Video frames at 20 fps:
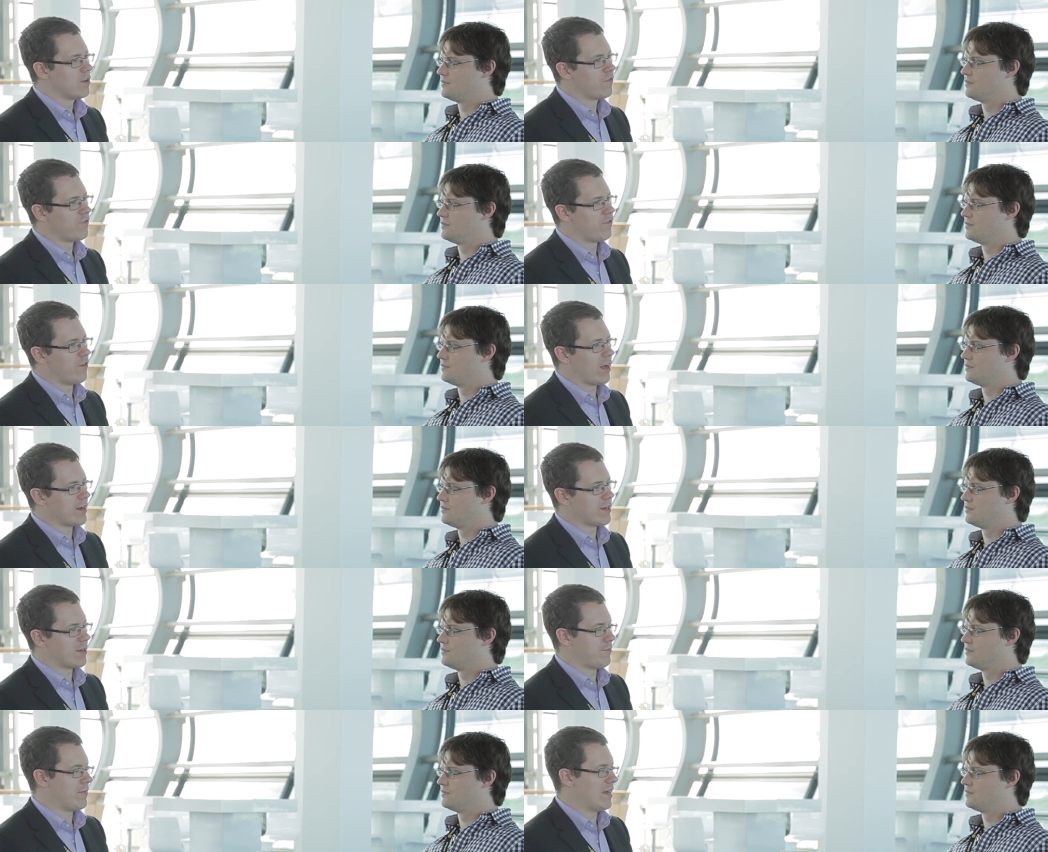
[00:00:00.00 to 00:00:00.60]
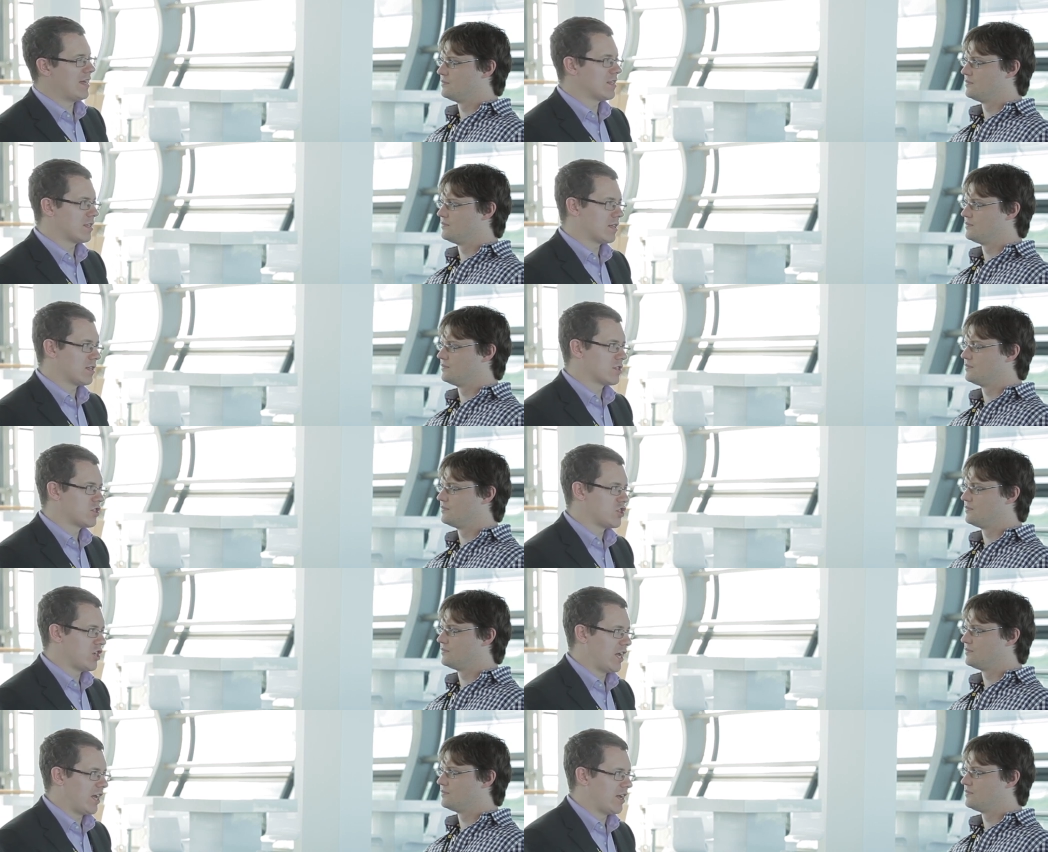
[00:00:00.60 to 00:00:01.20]
Speaker 1: fundamental
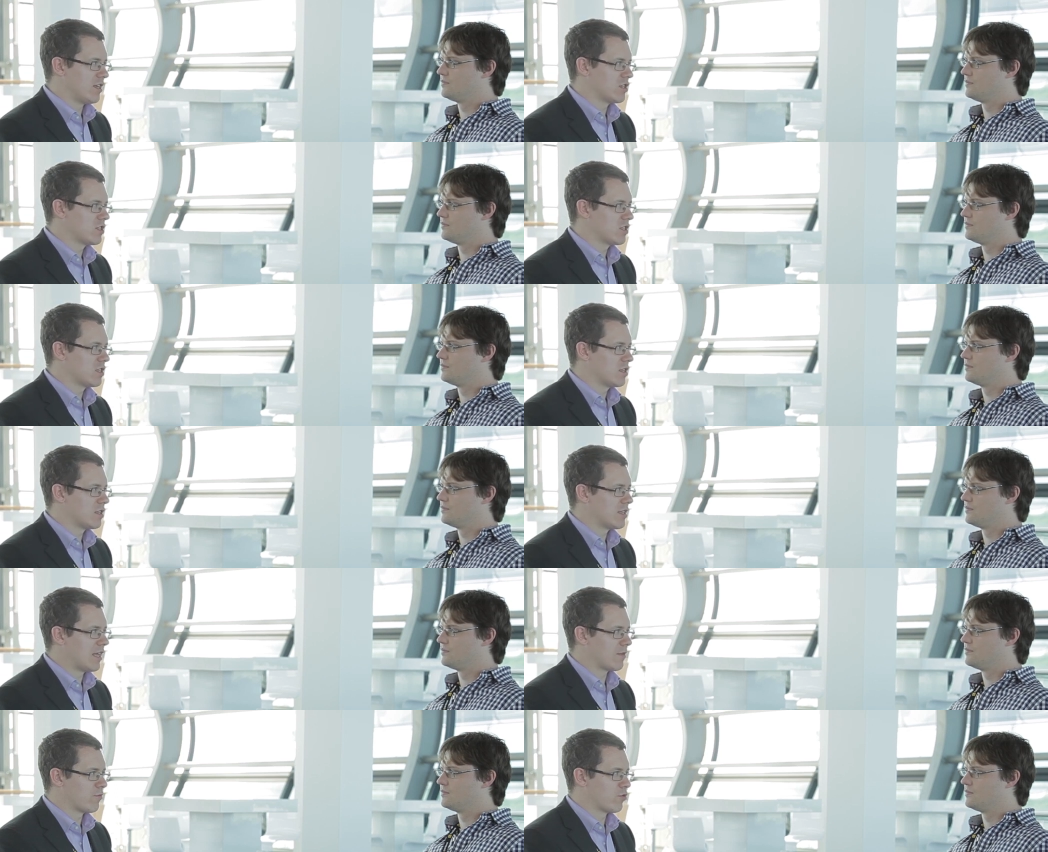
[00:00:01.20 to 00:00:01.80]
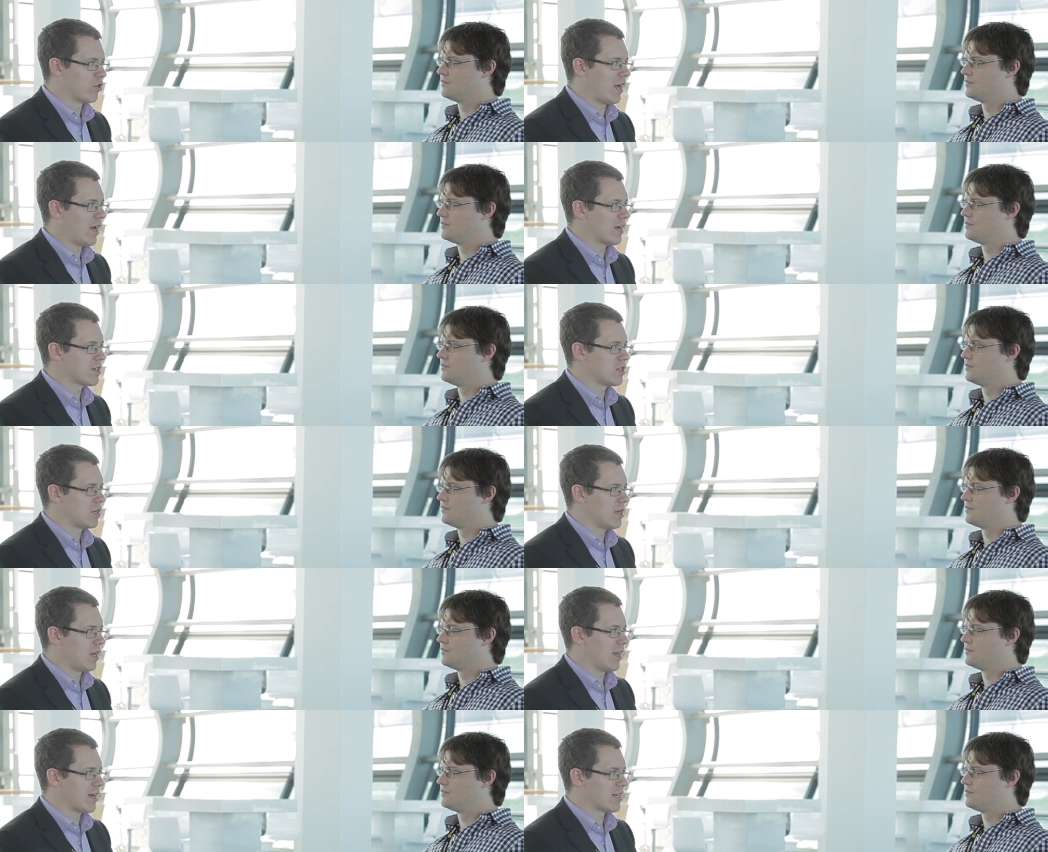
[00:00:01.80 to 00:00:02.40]
change that would
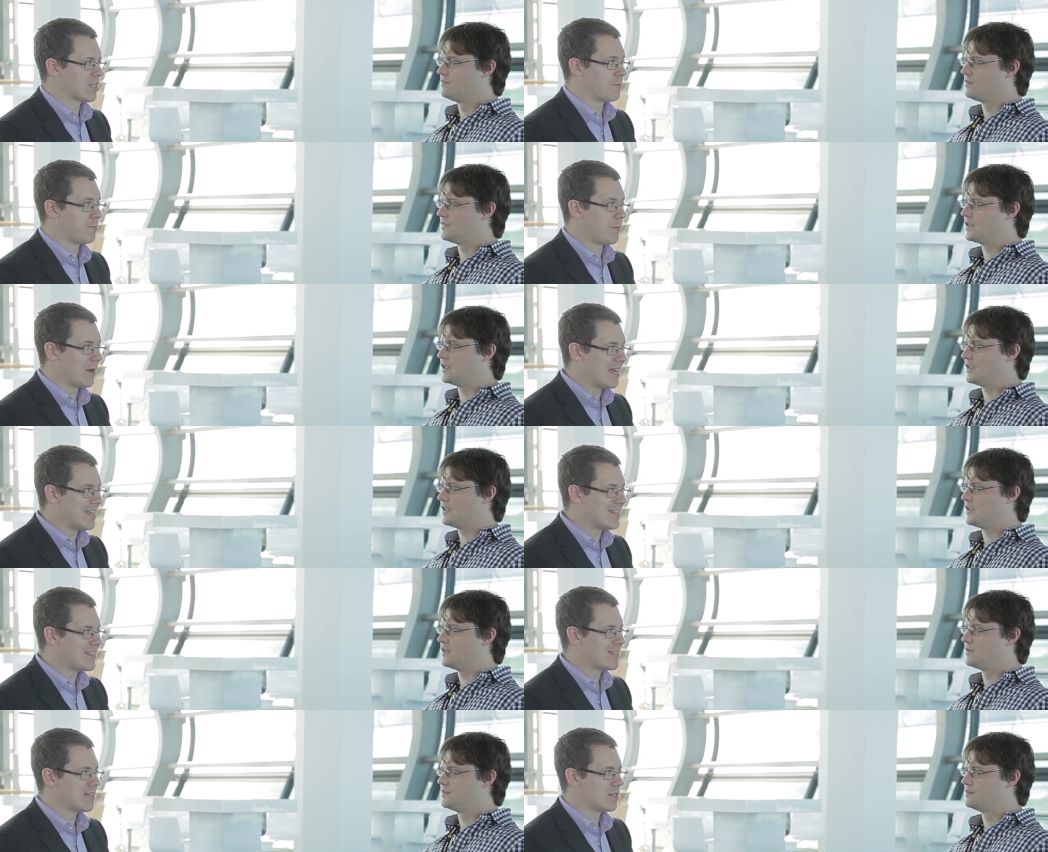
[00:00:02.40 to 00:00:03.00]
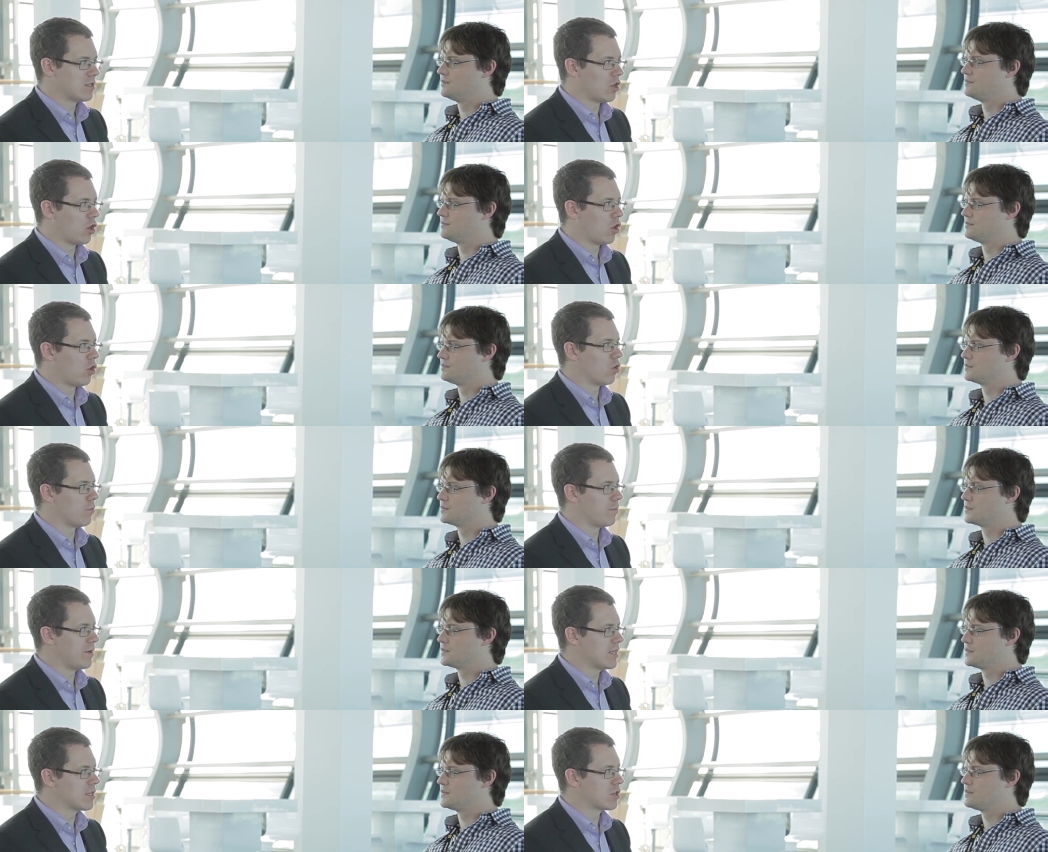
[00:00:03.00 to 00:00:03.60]
actually like split the whole
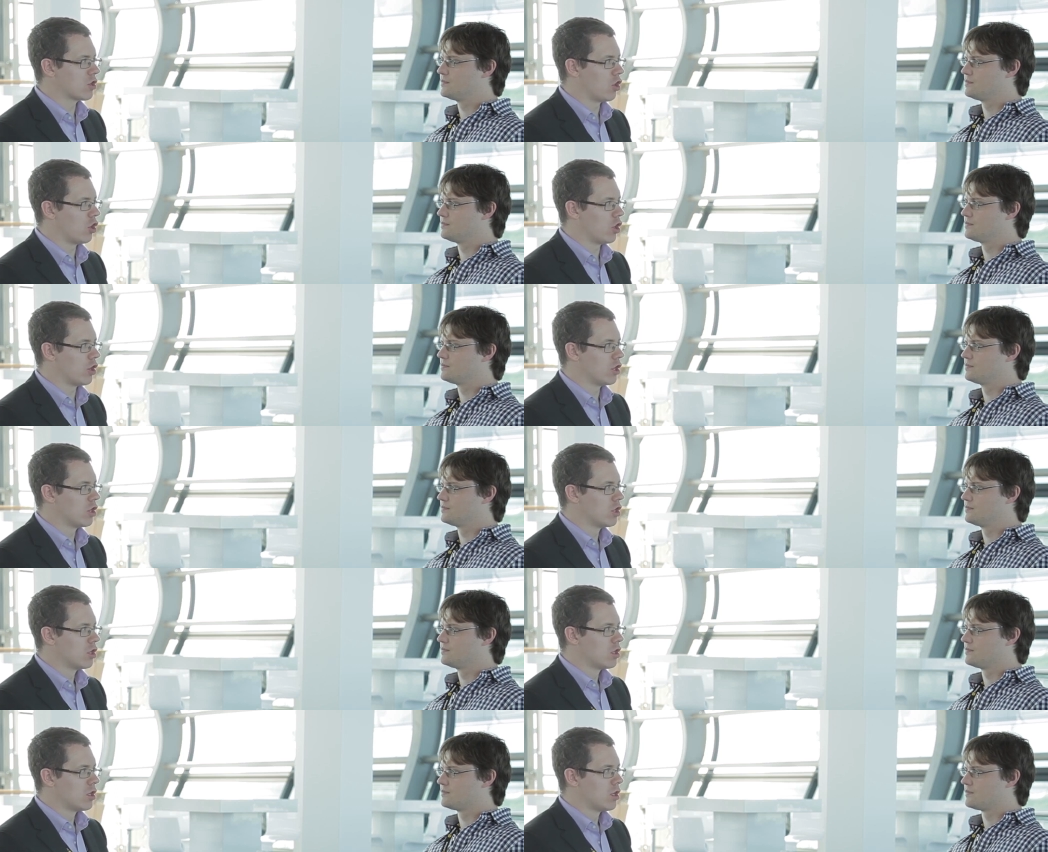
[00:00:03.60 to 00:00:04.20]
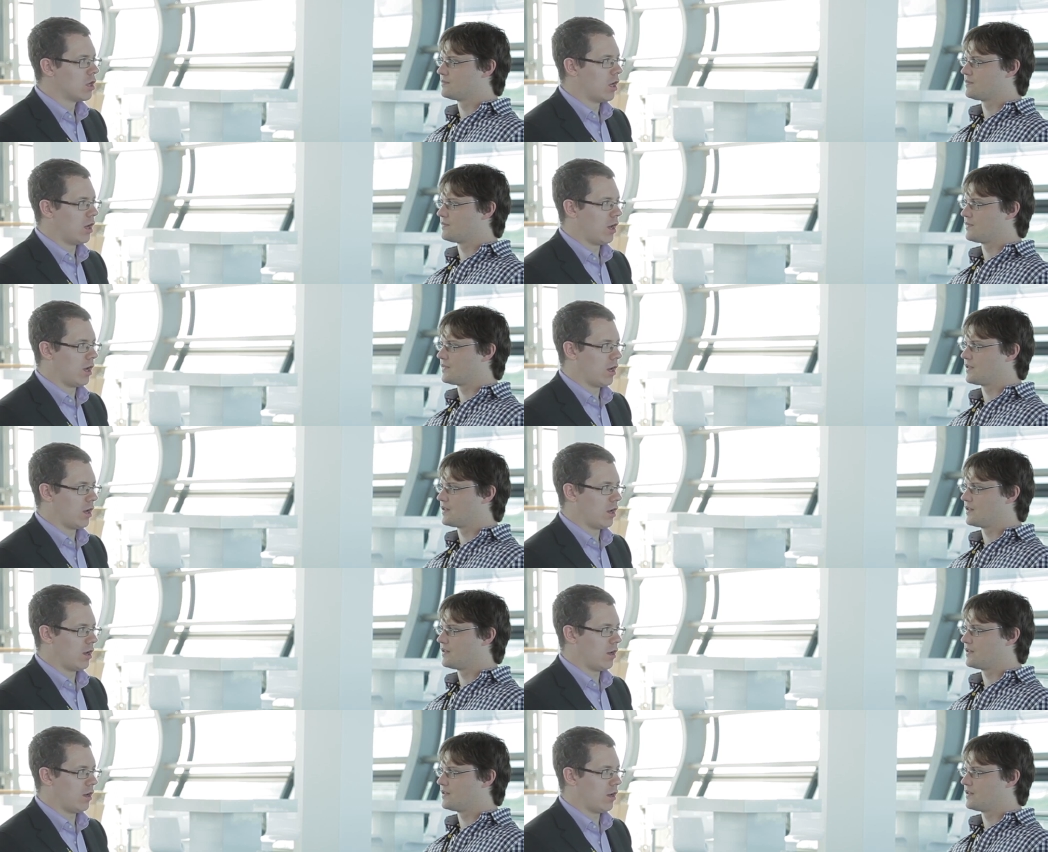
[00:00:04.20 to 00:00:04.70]
Bitcoin uh,